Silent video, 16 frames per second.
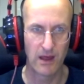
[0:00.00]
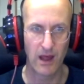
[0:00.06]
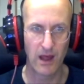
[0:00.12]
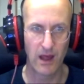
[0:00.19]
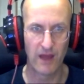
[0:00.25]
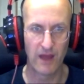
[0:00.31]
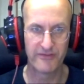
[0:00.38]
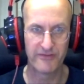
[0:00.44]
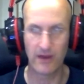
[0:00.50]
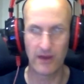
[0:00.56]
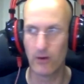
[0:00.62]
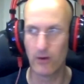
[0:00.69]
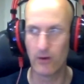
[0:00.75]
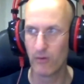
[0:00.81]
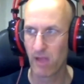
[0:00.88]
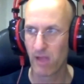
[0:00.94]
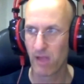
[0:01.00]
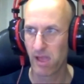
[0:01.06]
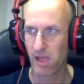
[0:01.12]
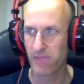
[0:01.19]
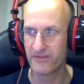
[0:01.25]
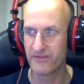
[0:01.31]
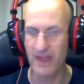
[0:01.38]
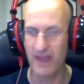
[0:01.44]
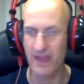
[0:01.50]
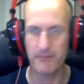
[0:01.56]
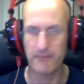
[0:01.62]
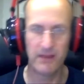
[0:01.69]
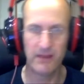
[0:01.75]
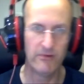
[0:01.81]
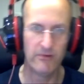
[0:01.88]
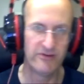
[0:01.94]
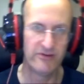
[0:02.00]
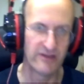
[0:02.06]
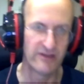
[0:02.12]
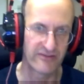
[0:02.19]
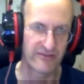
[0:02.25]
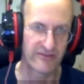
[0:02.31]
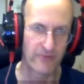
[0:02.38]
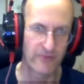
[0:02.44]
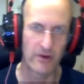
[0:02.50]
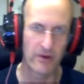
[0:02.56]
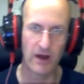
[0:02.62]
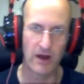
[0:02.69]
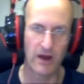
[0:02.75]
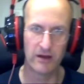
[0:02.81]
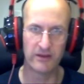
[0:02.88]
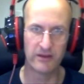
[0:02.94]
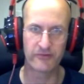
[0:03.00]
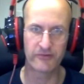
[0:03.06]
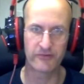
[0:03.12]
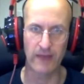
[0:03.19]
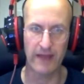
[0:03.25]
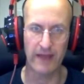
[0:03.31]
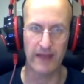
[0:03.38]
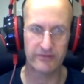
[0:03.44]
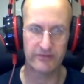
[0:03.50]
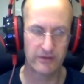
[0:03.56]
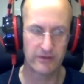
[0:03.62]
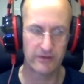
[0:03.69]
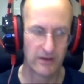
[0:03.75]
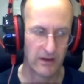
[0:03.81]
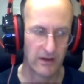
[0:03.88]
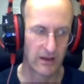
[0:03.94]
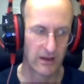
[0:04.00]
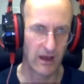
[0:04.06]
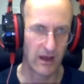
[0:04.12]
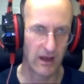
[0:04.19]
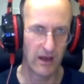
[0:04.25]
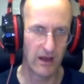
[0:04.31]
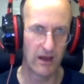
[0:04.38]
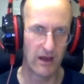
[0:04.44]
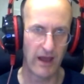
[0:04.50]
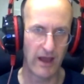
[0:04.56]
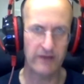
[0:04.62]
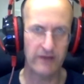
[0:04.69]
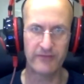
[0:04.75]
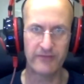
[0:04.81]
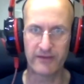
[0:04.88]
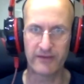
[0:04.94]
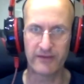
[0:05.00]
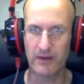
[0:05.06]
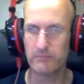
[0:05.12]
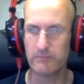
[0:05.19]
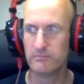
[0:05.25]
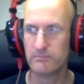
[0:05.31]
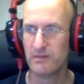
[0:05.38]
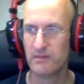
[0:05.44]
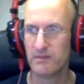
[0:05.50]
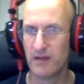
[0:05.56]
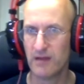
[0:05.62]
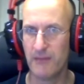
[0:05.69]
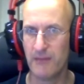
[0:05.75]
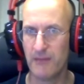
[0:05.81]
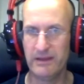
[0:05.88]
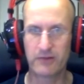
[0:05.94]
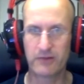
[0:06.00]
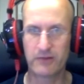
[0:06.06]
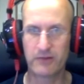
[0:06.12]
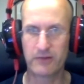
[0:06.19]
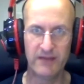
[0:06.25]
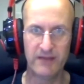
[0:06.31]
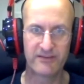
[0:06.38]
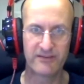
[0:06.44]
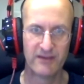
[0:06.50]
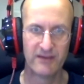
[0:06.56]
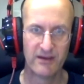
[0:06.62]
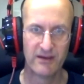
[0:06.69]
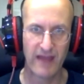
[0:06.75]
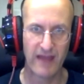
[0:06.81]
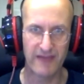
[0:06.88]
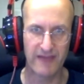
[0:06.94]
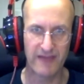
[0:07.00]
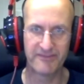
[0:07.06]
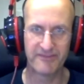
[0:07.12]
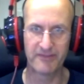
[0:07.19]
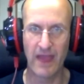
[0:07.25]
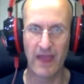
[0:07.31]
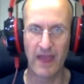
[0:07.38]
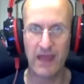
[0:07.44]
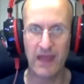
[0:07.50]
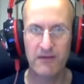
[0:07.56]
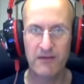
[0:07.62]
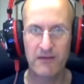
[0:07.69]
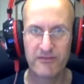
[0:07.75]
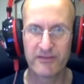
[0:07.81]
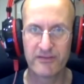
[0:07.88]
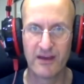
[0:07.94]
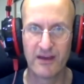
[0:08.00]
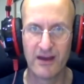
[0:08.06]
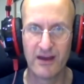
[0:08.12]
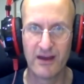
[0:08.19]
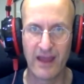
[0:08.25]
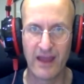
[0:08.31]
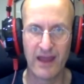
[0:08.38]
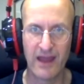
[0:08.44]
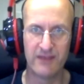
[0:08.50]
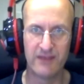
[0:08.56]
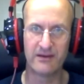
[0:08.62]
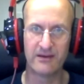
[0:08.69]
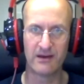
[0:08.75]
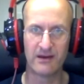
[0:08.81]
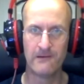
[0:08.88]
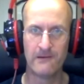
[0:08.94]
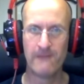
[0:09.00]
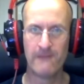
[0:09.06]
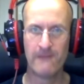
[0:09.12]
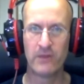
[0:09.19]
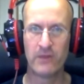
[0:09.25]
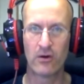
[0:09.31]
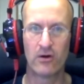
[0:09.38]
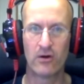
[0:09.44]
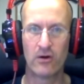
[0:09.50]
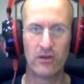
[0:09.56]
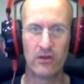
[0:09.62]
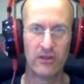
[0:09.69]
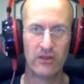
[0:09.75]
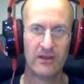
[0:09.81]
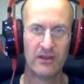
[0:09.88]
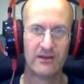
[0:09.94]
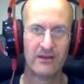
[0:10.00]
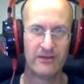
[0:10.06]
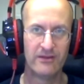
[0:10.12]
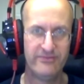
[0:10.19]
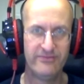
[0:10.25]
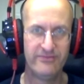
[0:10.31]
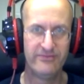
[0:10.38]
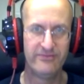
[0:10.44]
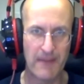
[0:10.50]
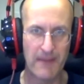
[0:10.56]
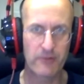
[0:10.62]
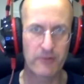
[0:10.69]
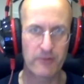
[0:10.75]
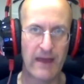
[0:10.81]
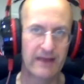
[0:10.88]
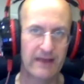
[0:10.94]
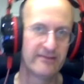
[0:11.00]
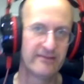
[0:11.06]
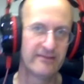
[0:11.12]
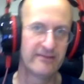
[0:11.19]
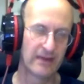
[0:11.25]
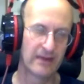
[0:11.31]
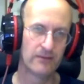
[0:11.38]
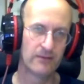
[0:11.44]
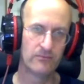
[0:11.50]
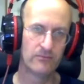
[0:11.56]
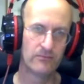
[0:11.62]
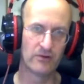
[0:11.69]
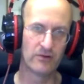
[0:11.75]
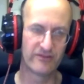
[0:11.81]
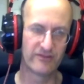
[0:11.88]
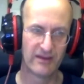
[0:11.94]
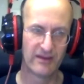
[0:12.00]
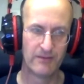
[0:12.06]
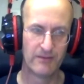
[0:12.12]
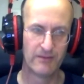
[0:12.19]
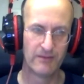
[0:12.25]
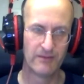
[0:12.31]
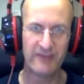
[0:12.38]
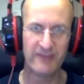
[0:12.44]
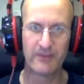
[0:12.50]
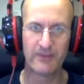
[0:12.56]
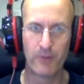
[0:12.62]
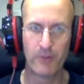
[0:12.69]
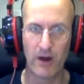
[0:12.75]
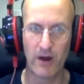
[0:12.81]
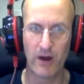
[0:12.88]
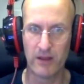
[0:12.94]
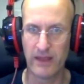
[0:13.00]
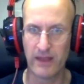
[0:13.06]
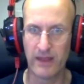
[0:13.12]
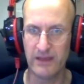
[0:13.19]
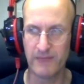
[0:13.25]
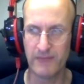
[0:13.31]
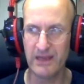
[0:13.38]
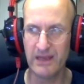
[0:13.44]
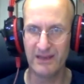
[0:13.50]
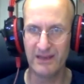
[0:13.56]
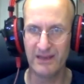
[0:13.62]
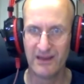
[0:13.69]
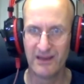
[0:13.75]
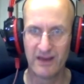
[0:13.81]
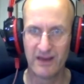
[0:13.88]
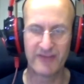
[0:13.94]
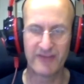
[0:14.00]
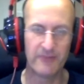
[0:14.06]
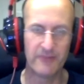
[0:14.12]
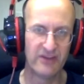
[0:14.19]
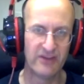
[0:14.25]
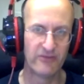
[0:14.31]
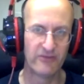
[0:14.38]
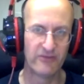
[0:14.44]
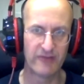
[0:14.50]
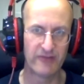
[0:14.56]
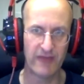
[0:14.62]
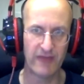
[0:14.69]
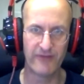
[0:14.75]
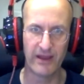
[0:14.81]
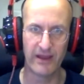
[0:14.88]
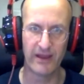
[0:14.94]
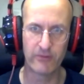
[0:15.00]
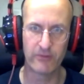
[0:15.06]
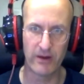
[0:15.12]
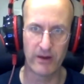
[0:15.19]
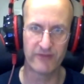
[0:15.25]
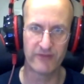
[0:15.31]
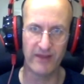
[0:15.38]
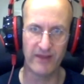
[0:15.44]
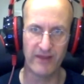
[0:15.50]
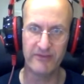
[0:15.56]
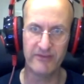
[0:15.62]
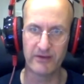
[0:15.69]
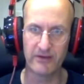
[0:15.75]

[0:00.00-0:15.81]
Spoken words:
So does that mean we should just throw it all in the trash? I don't think so. I mean, the Greeks had slaves, and their whole democratic system was based upon many assumptions which I find quite offensive.